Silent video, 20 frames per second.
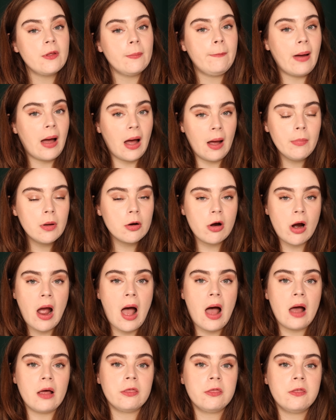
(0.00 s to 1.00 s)
the Pat
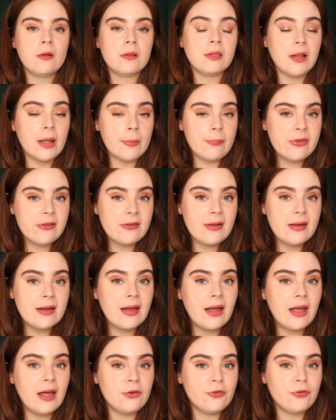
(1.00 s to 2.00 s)
McGrath
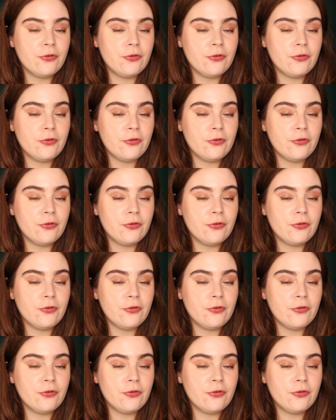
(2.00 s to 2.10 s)
lipstick in